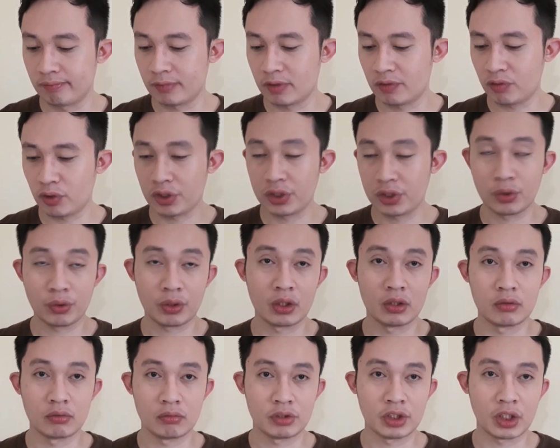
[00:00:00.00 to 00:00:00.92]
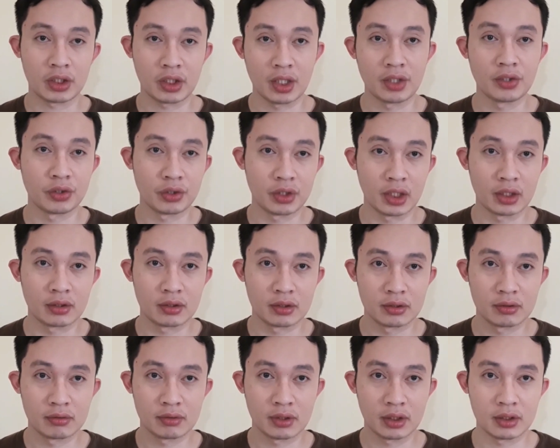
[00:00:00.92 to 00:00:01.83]
Of course, you can check the internet.
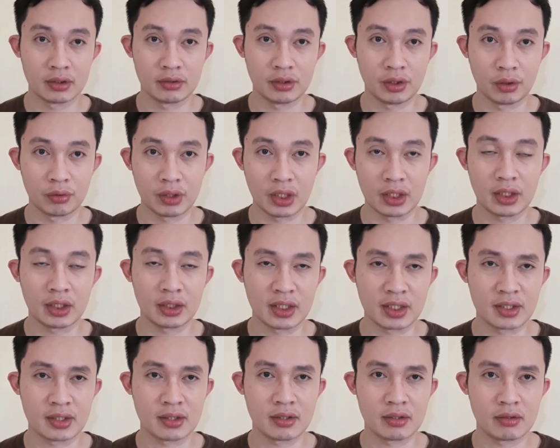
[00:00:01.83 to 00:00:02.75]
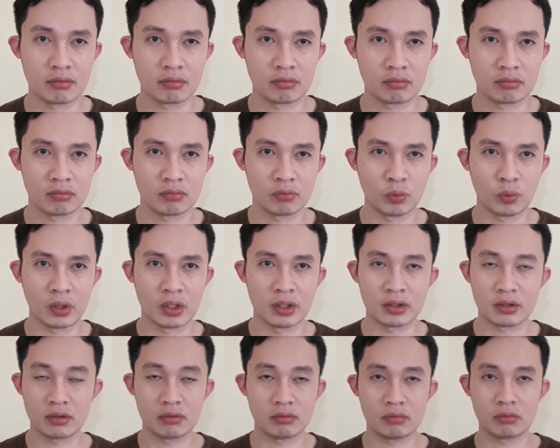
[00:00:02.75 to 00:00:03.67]
You know, I think that's
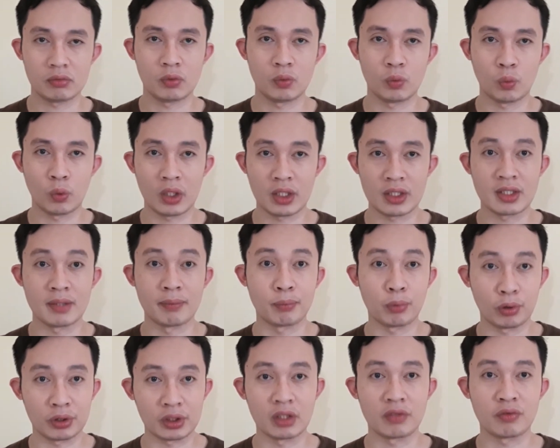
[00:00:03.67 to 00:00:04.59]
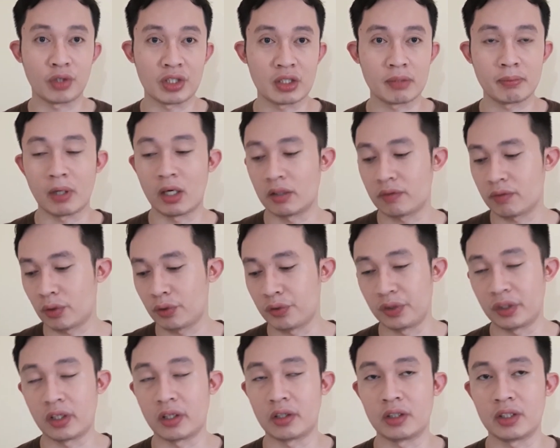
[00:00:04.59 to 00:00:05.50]
what is important for a smartphone,
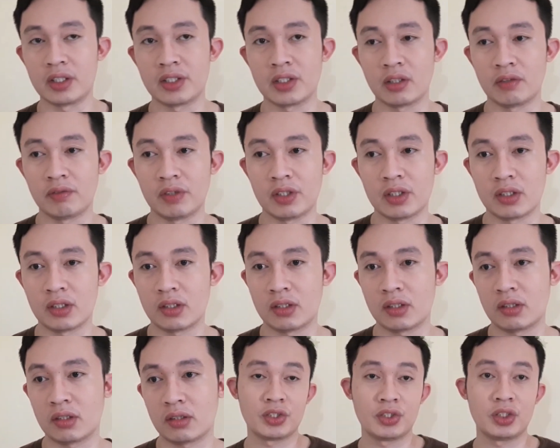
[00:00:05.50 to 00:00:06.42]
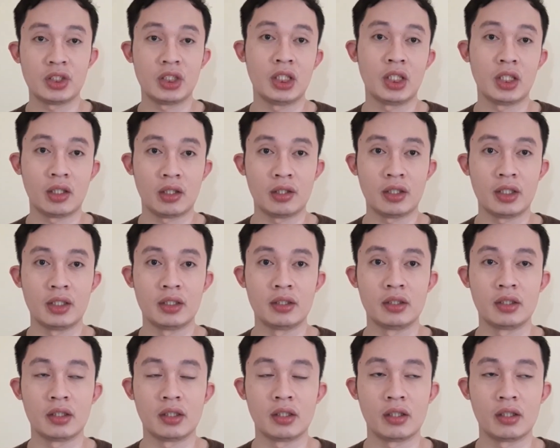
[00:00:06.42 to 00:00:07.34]
regardless of its tier in